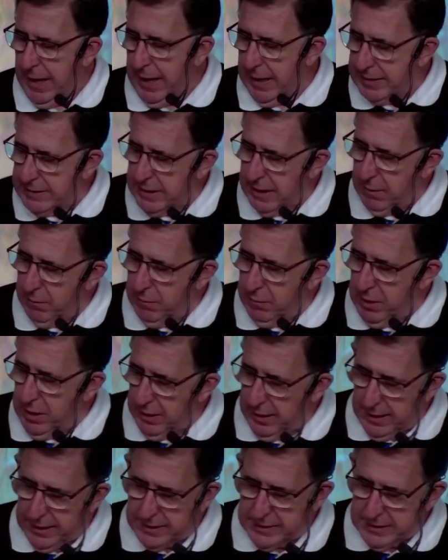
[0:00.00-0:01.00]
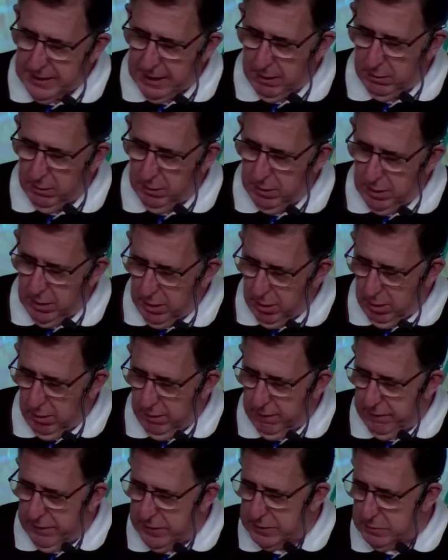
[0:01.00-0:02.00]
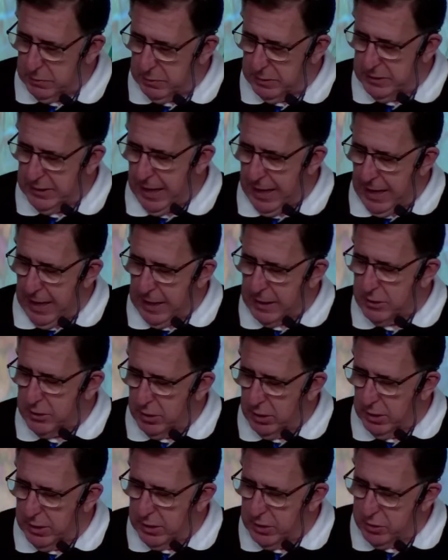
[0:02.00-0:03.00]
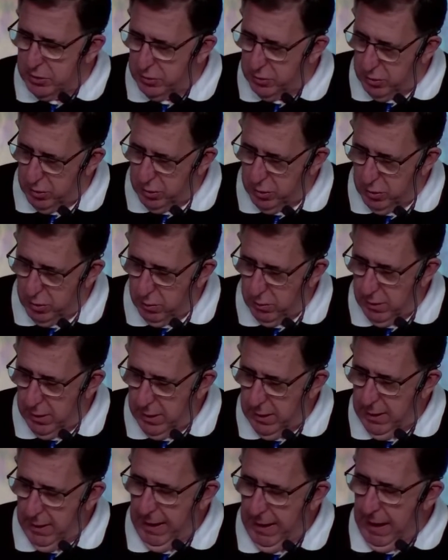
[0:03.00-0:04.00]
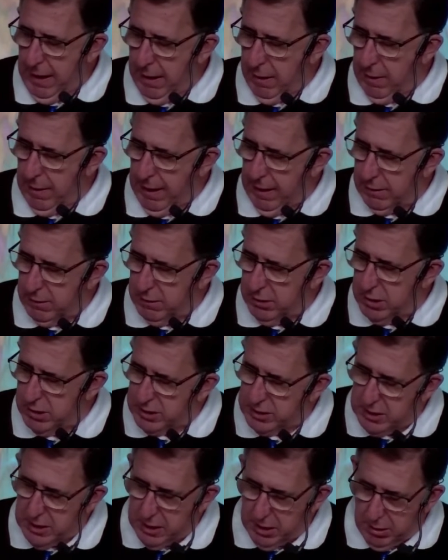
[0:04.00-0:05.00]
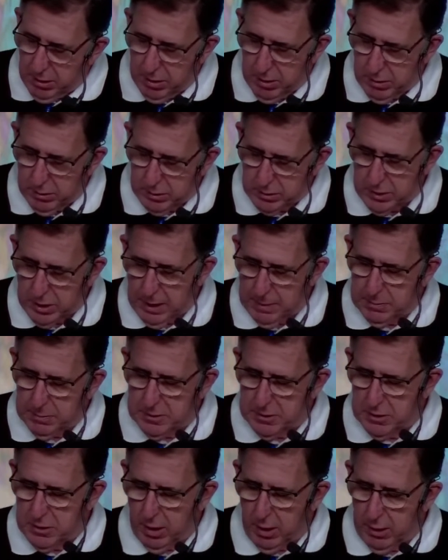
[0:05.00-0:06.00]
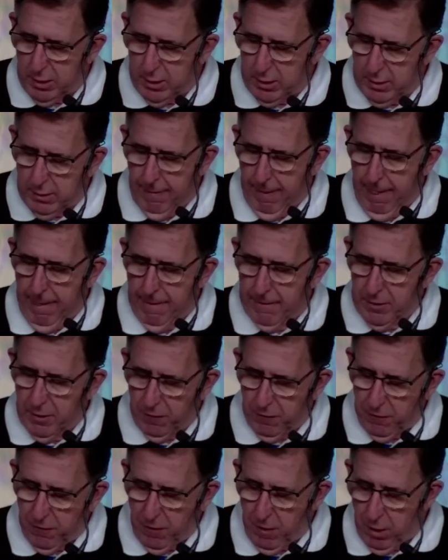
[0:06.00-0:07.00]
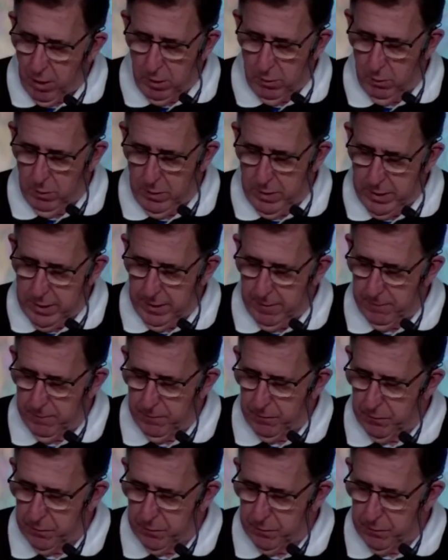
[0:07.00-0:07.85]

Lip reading: As they realized how little of this was actually true, how the stereotypes started to fall away.